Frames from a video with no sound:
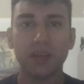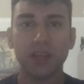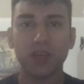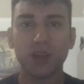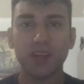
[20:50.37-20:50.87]

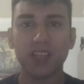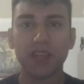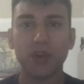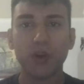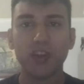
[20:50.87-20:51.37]
Because once
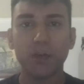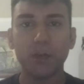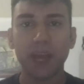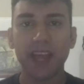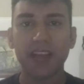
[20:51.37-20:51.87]
they've lured you
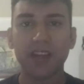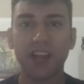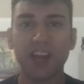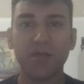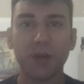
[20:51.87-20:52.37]
back into
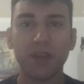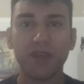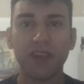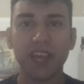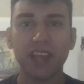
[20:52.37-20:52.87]
the love
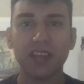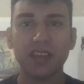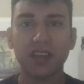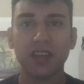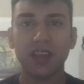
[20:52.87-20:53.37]
bombing
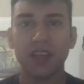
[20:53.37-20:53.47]
phase,